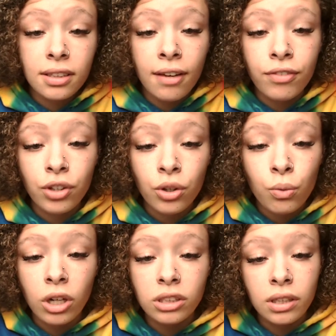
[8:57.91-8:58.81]
if you
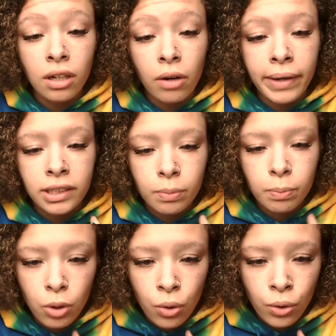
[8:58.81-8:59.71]
want to go
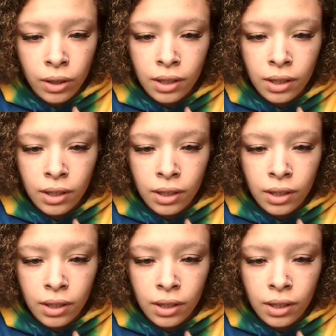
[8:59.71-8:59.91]
explore.